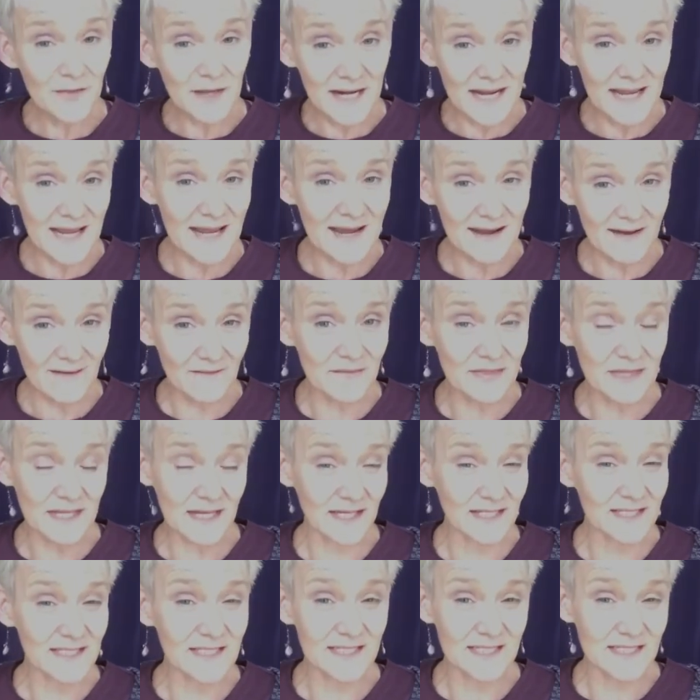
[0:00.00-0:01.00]
have the
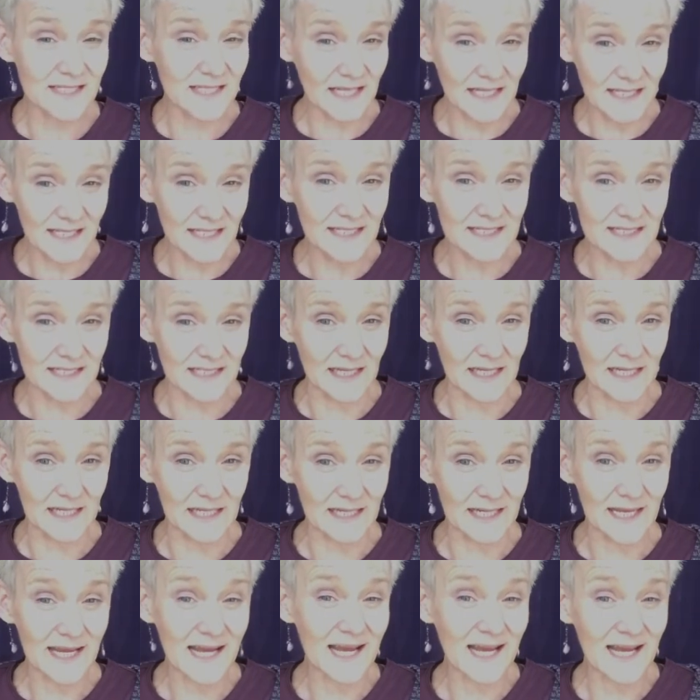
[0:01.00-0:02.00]
Isagenix
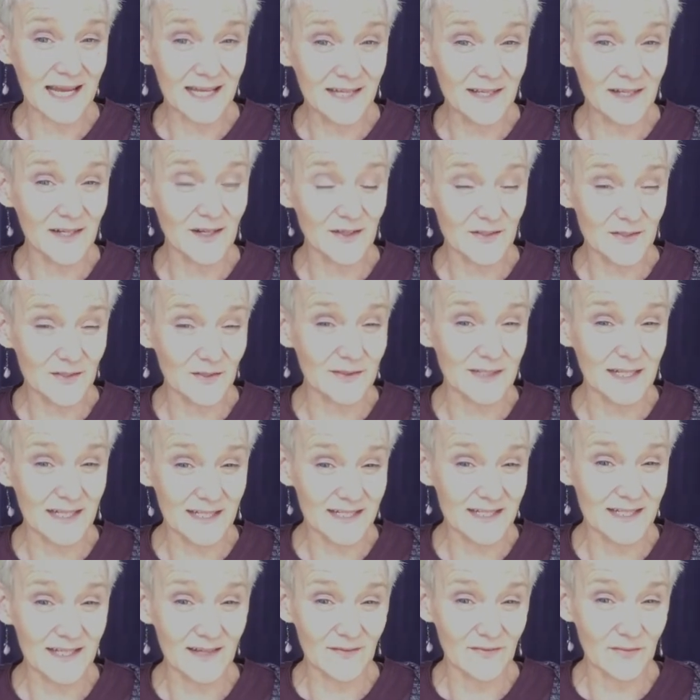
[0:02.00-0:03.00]
line, I can also
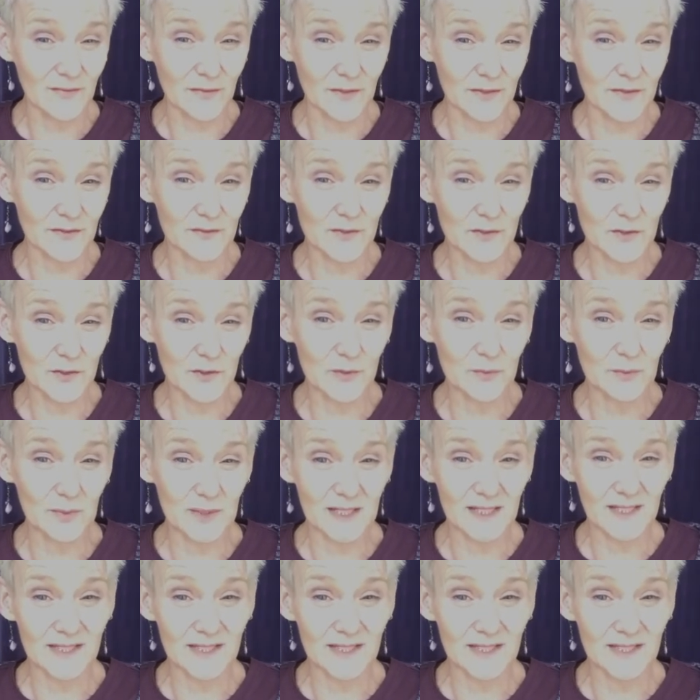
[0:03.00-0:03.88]
test that for you too, because